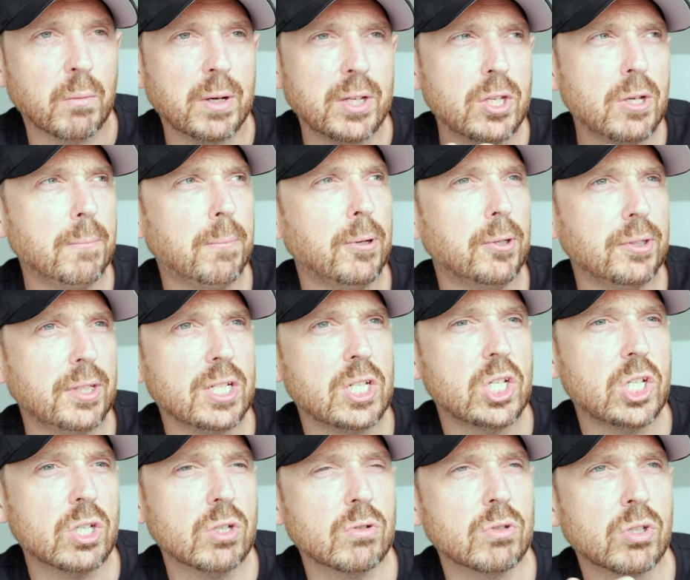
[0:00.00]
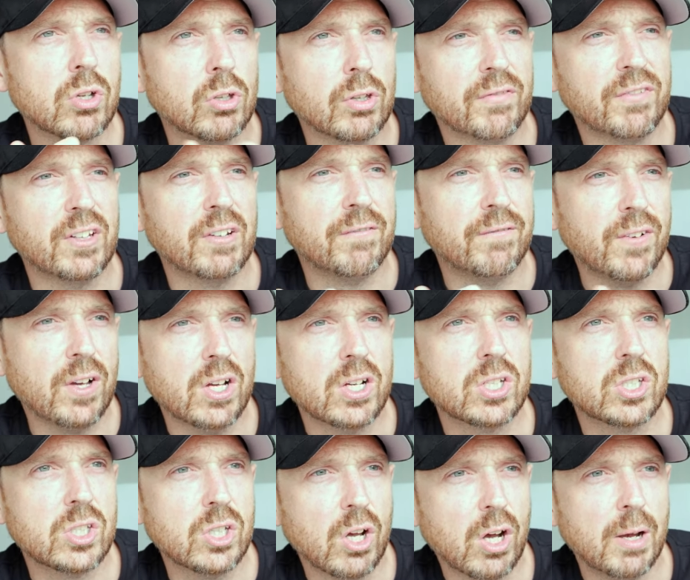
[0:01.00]
When you put these shoes on for the
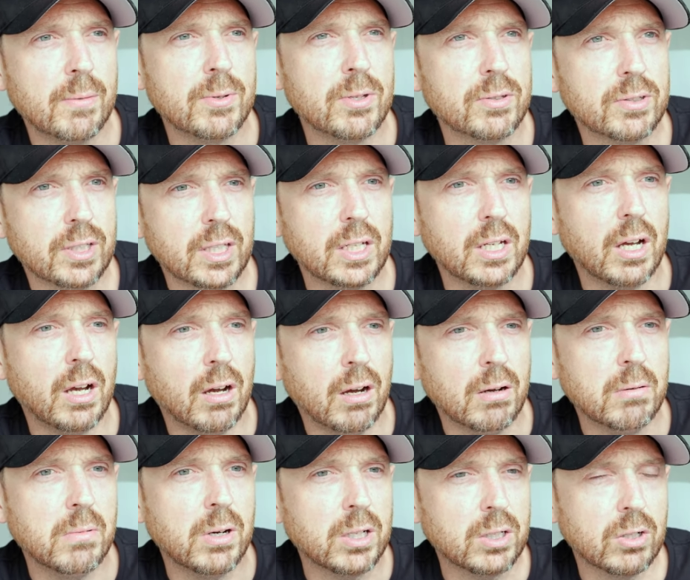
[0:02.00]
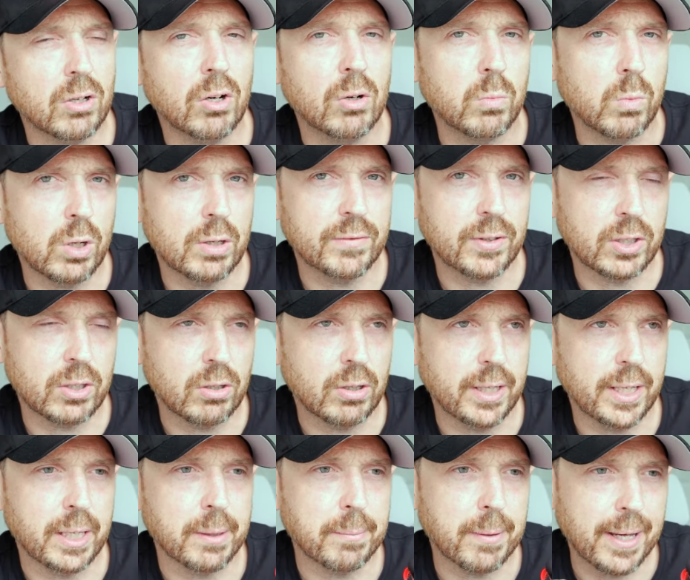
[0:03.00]
first time, you think, oh my God, what have I
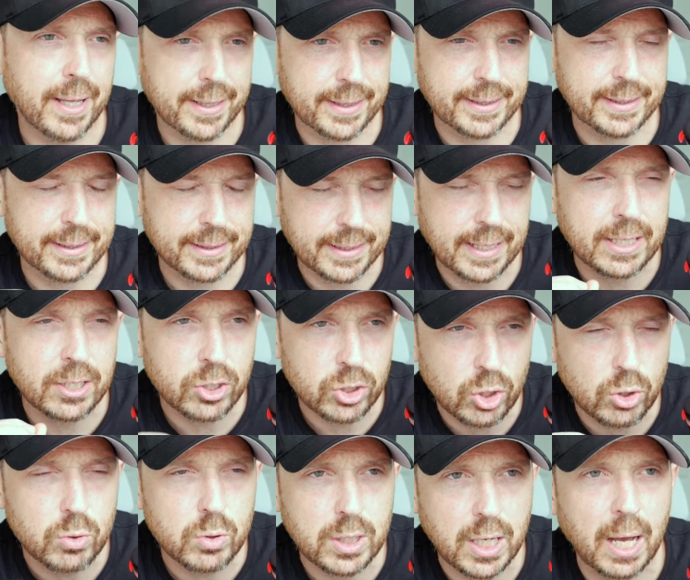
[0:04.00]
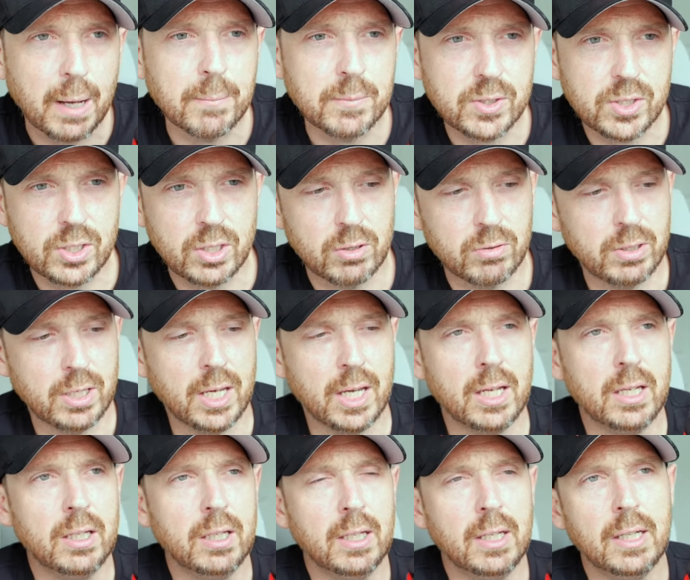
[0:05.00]
got here? But they do come to you,
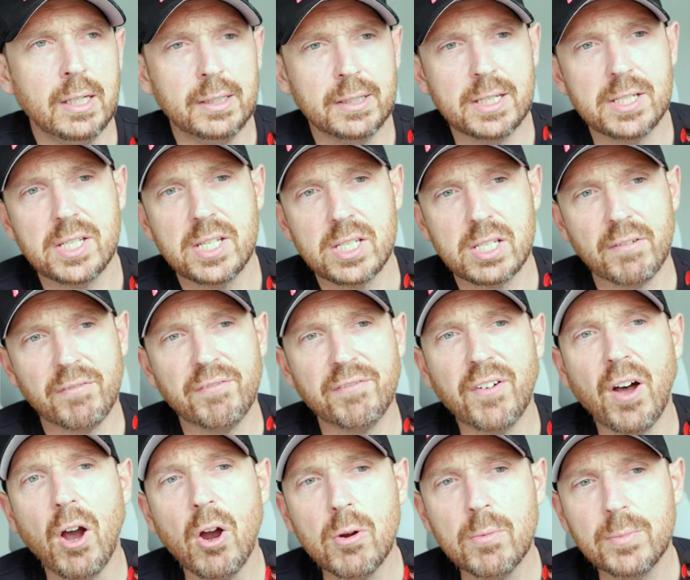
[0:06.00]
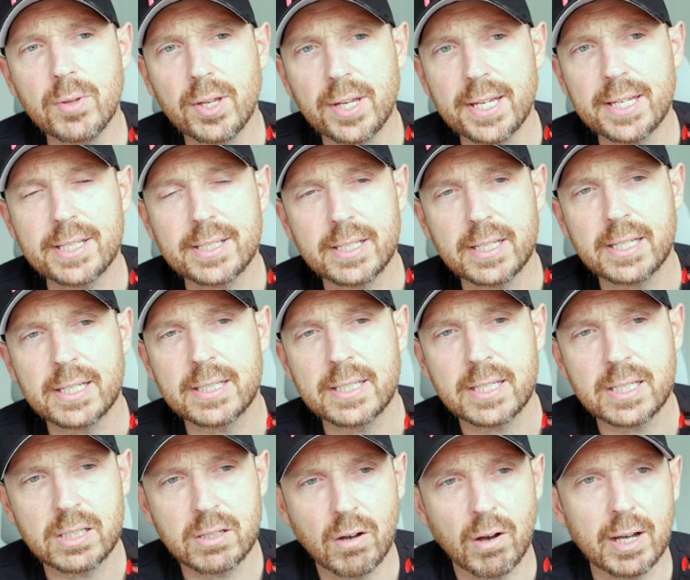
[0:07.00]
yeah? This is a foam that is
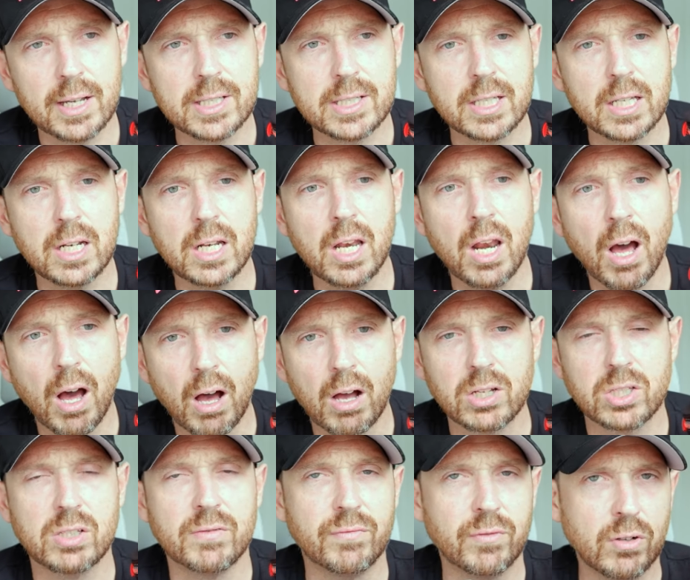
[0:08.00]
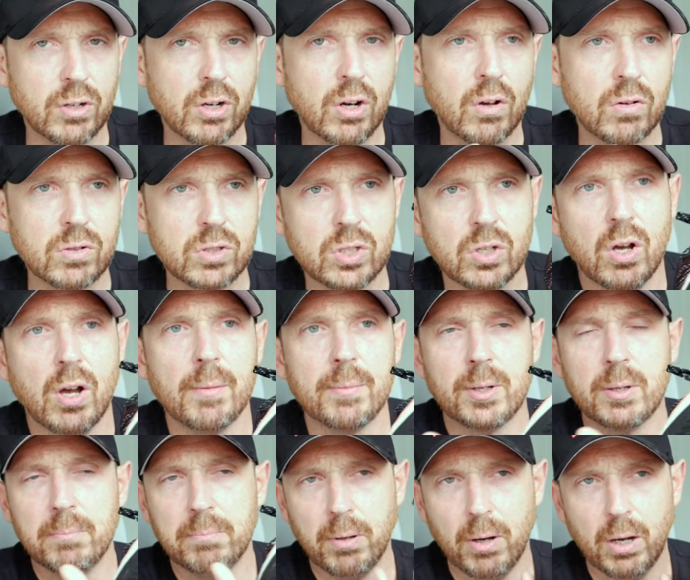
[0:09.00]
designed to last for a long time,
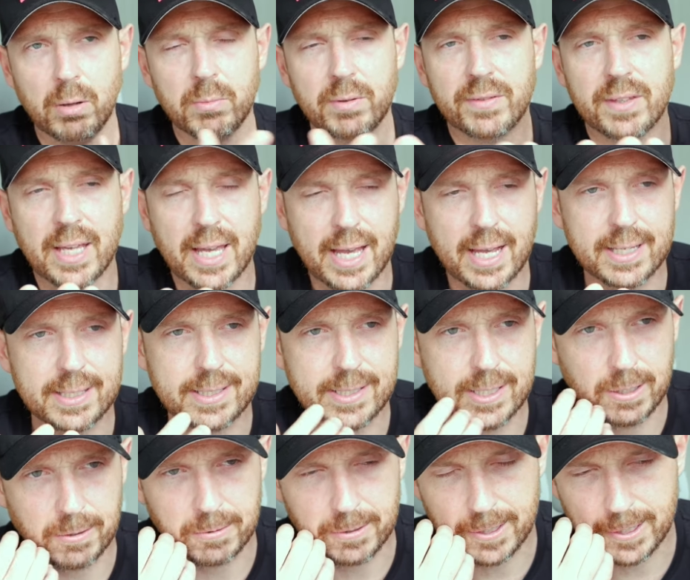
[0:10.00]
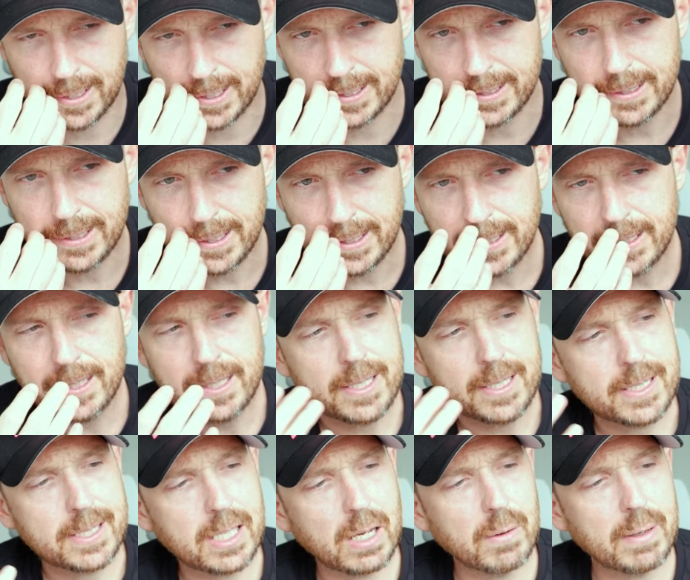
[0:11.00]
combined with the outsole, okay?
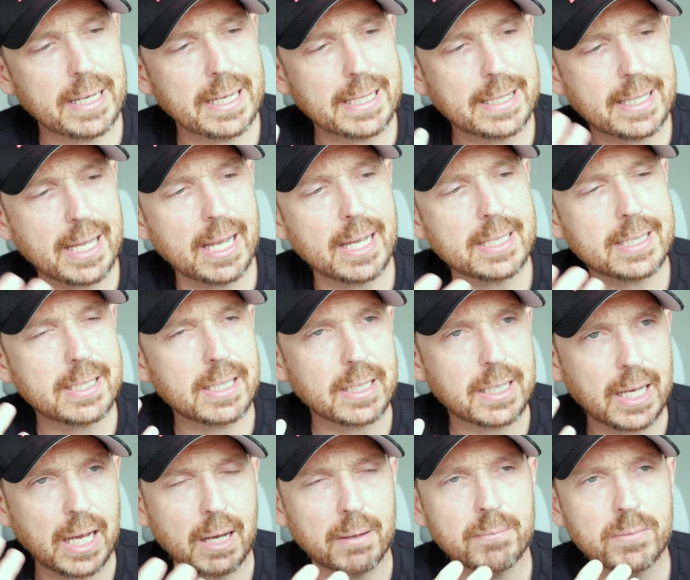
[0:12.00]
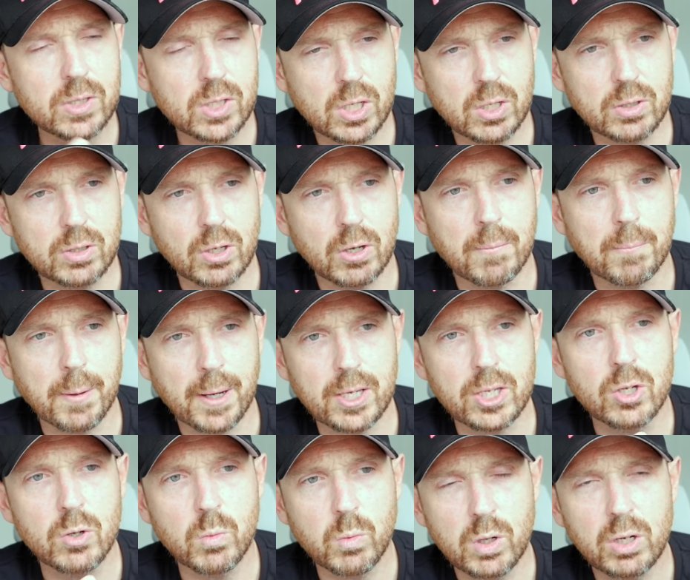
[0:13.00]
So it does come to you, but
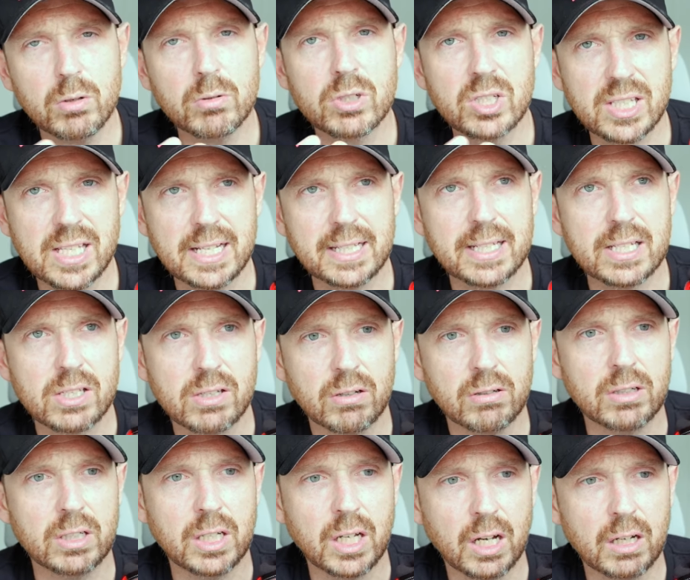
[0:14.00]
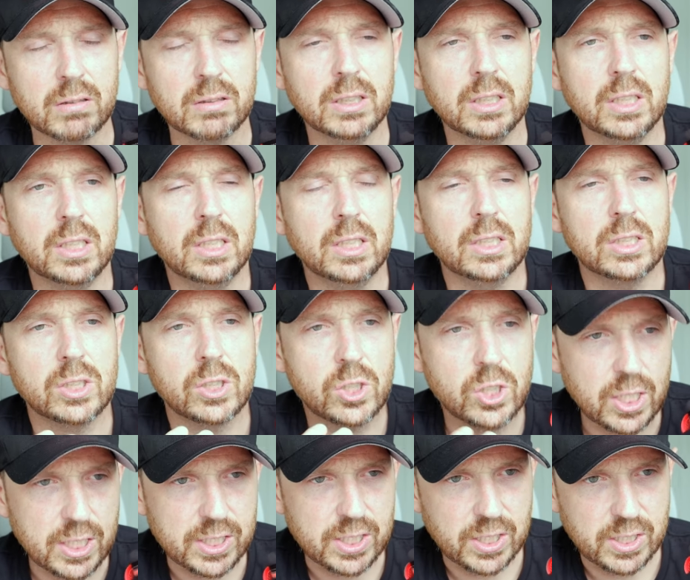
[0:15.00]
you will stick this on and go,
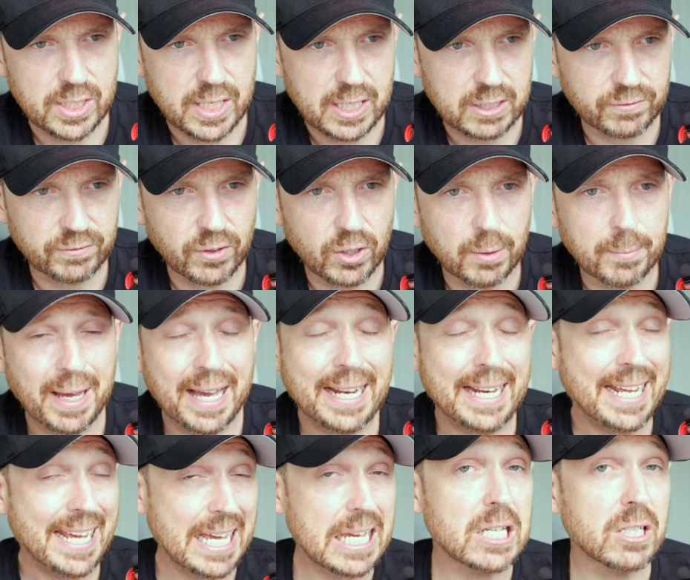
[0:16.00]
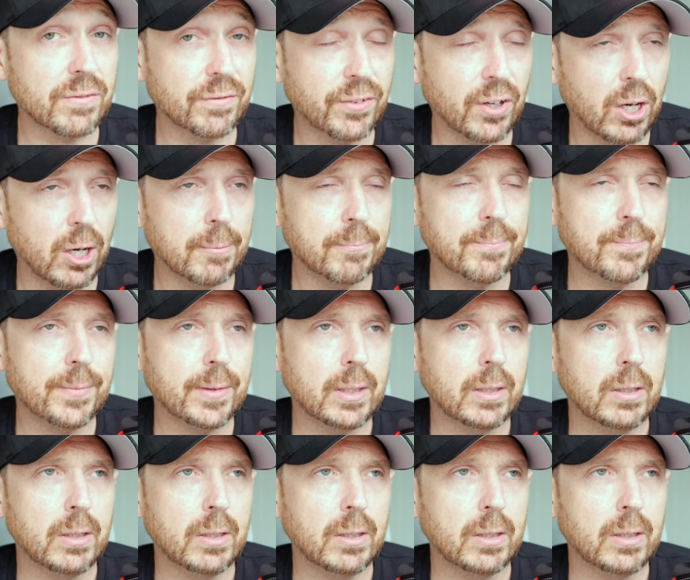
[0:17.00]
Jesus, that's firm. And it is firm.